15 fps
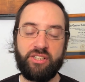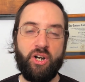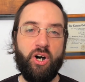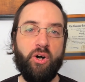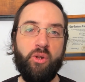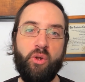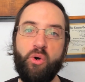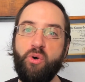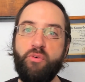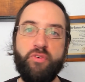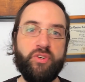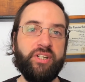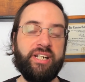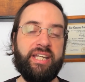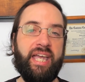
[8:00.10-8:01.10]
all
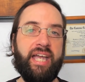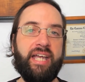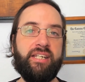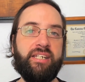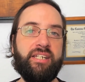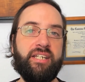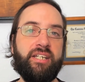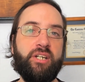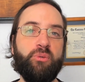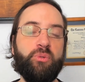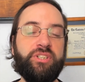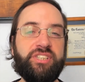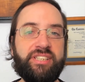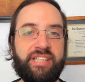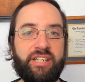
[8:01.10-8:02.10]
over again,
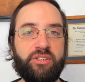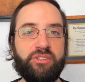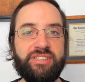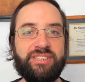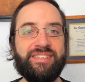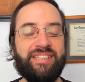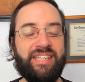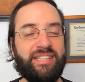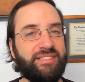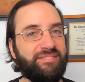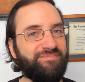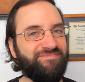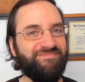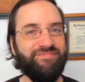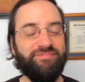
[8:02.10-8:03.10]
which tells us that
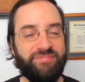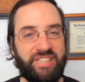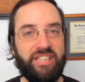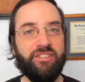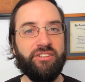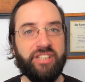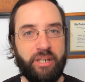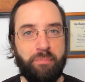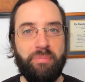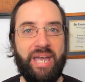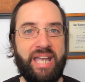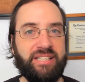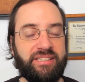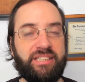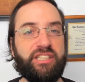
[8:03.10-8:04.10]
dealer
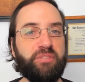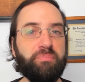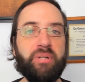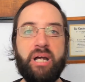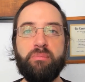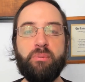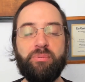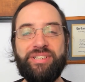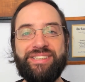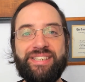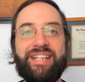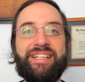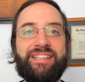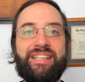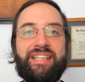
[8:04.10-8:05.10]
capacity is probably
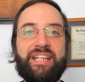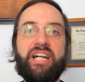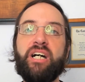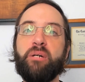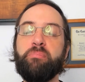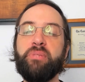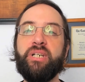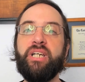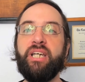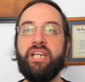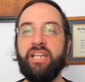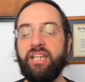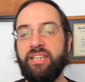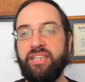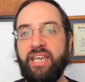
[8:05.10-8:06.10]
tightening up
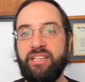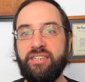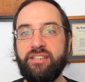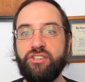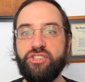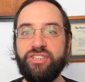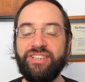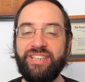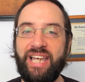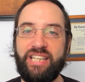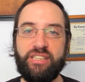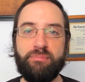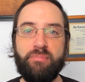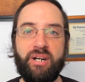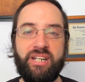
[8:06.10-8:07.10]
and that there's
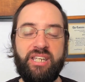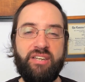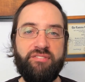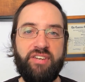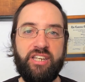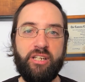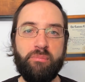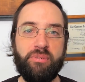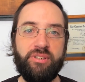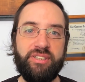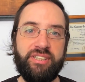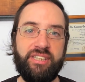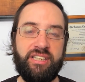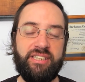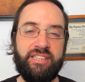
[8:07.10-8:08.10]
less money
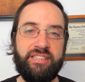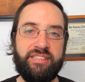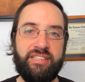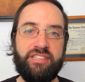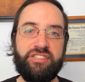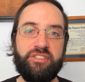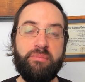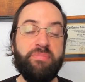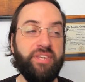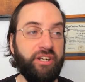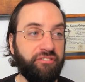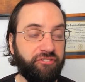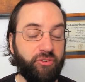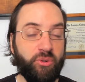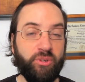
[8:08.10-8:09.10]
available in the system.
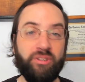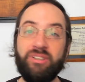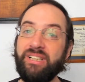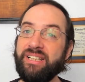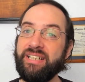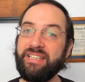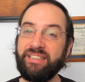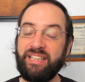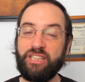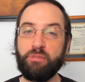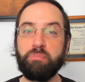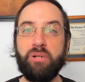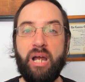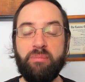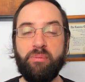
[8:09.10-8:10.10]
Therefore, that's
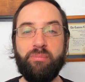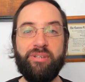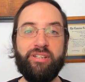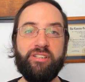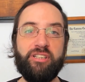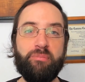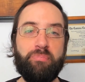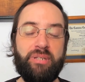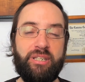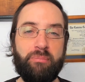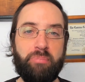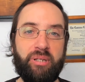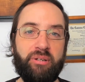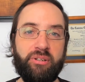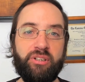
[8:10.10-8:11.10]
probably going to be a
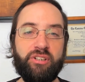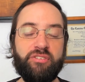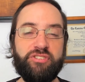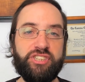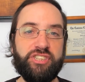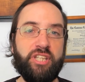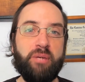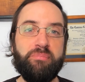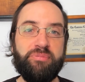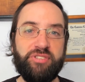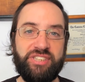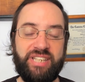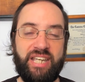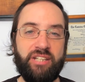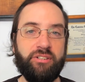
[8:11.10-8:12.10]
period of
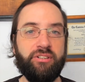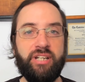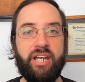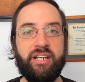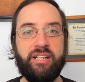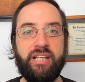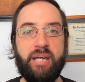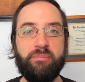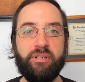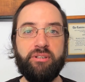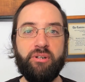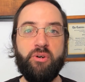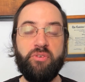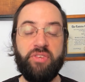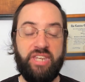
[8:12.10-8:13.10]
substandard economic
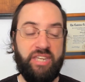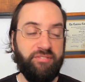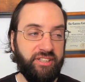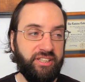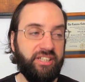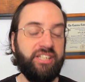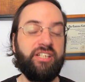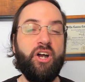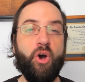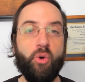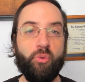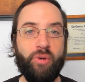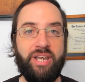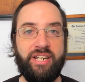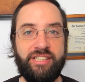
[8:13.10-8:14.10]
growth, even in an
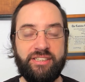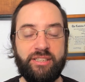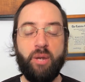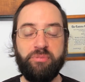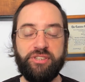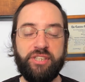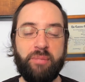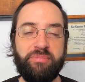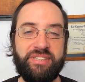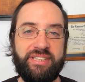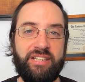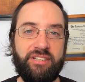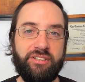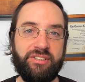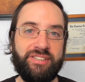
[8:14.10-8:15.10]
already
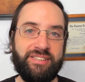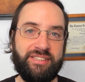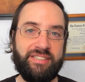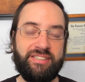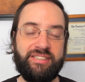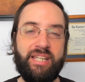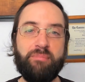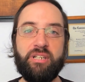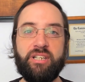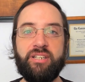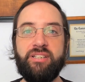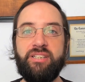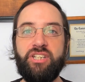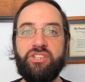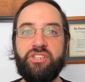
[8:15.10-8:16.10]
substandard systemic
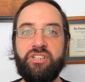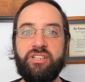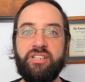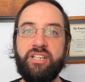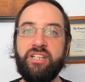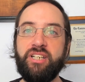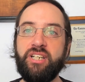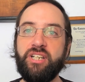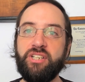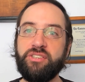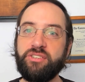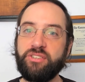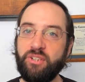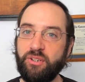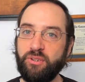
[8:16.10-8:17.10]
condition.
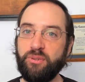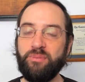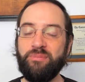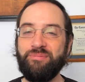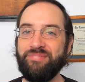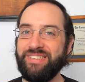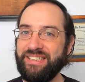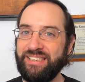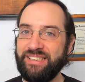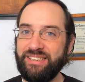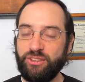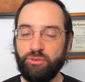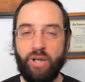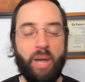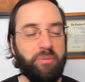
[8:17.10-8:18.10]
So
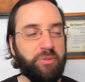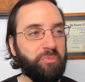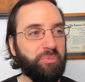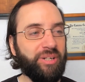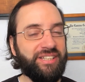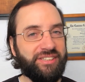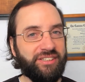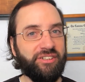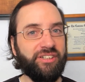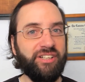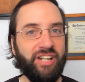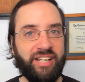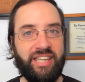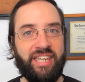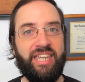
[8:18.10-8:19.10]
swap spreads are
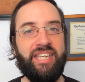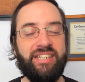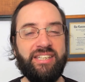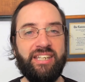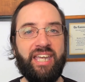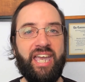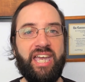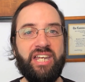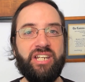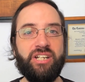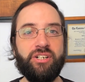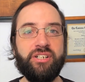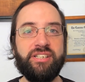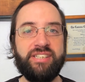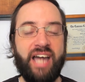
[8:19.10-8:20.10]
a key
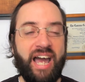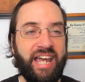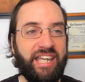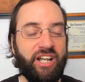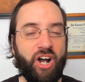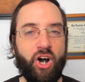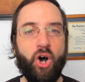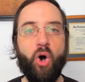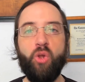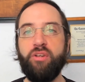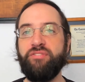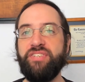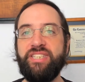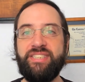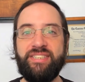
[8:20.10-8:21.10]
indicator tying all
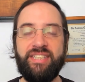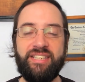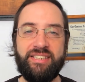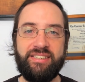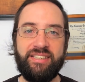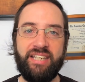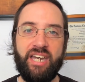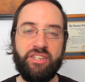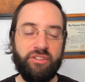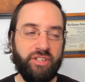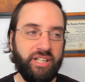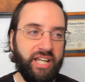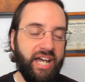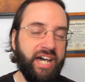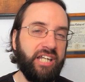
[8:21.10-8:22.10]
of these things together:
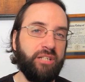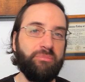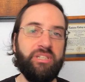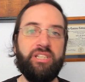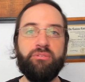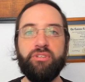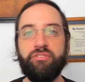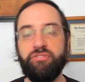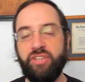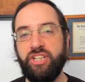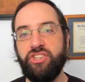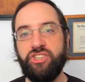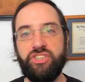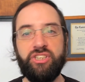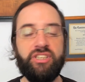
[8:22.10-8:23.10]
economy,
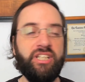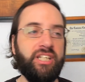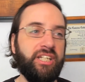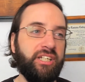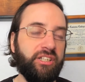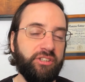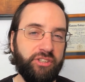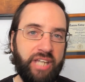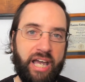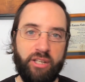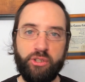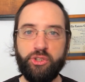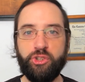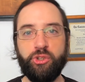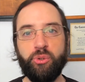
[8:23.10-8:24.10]
reflation,
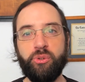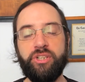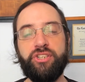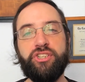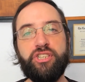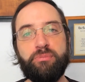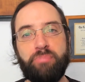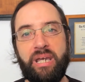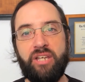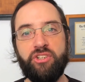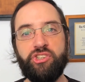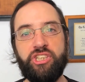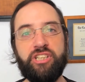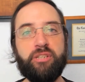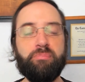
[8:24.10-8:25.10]
dollar shortages, balance
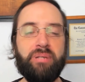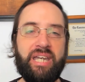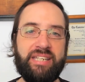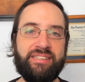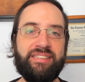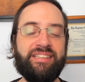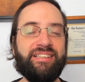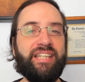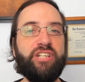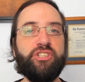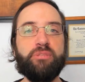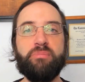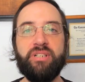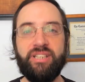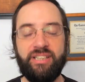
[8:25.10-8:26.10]
sheet capacity,
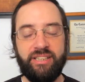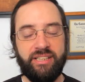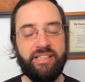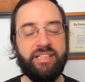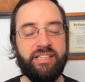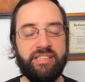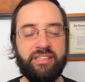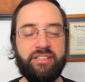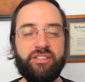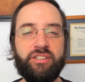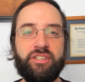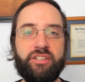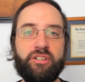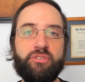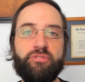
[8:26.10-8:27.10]
ledger money.
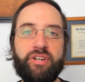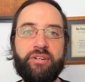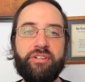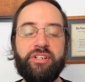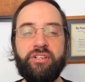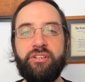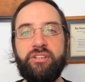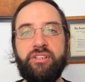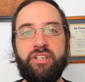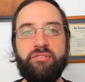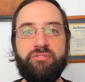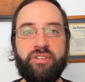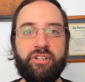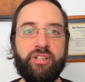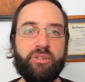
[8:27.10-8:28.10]
They're very good and
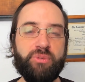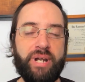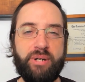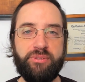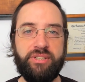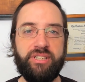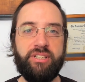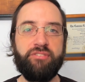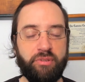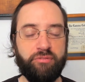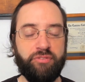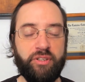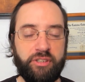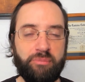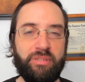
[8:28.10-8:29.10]
very grounded
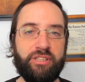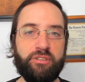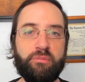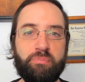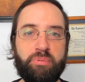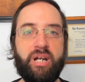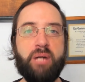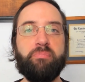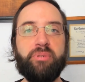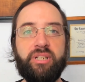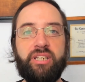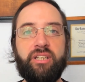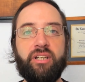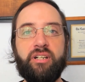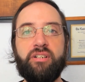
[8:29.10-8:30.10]
fundamental
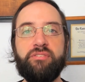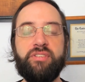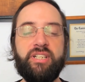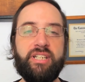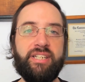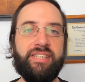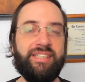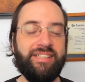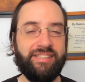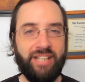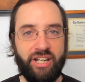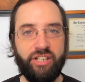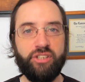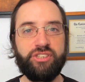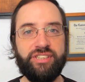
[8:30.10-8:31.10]
property of the
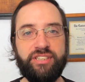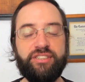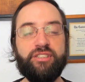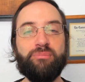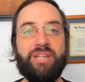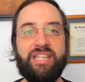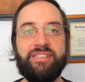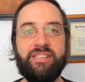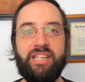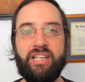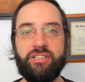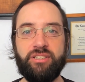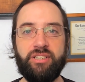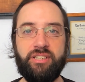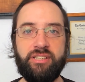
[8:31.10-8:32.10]
entire system as it
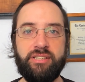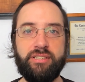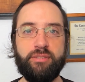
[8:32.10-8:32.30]
actually is.